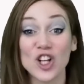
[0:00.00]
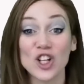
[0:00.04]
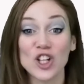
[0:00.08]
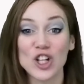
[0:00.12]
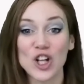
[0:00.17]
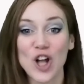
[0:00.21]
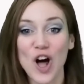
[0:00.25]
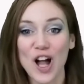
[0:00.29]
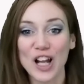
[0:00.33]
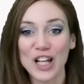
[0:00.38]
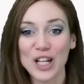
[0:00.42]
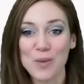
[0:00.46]
the
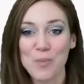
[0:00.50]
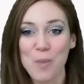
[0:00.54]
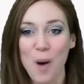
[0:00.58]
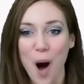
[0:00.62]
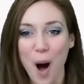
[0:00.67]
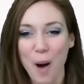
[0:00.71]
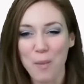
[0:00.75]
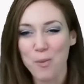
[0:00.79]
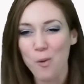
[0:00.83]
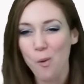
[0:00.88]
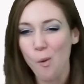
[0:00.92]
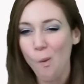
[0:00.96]

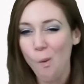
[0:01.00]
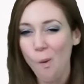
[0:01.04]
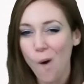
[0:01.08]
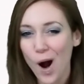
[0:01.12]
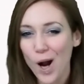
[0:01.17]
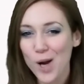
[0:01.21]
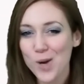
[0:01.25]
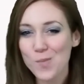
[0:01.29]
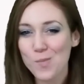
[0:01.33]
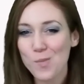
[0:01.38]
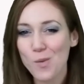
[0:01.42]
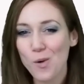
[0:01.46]
lollipop
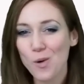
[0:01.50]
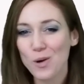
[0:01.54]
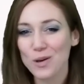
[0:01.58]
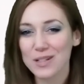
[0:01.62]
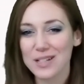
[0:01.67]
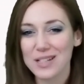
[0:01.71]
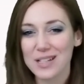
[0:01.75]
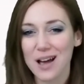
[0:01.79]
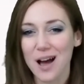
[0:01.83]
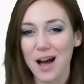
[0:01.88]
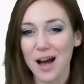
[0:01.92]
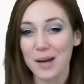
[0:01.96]
one
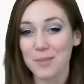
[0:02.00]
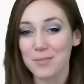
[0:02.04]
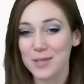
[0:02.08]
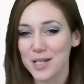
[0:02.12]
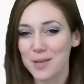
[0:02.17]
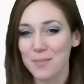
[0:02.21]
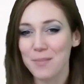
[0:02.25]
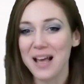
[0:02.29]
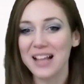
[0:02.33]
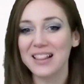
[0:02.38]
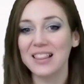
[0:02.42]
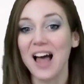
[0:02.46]
more
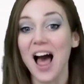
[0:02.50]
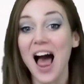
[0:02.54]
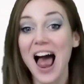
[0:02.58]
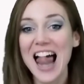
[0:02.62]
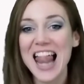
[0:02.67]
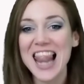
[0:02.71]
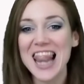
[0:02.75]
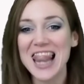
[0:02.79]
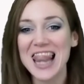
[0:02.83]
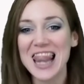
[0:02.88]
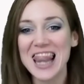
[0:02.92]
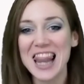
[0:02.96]
time to make
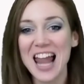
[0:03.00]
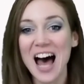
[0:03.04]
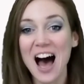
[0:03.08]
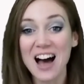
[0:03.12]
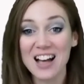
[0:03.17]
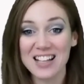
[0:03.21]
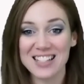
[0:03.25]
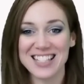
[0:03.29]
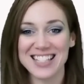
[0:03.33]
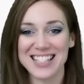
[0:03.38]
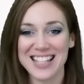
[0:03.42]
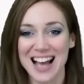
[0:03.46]
the
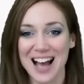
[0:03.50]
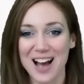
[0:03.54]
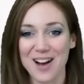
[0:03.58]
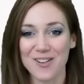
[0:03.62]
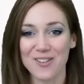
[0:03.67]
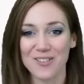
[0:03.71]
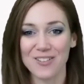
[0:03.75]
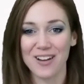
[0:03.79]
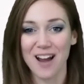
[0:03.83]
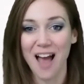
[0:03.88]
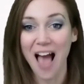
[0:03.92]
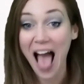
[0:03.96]
la
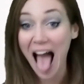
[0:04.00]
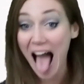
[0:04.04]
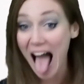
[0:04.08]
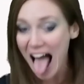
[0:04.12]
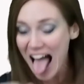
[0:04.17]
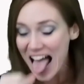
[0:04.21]
sound.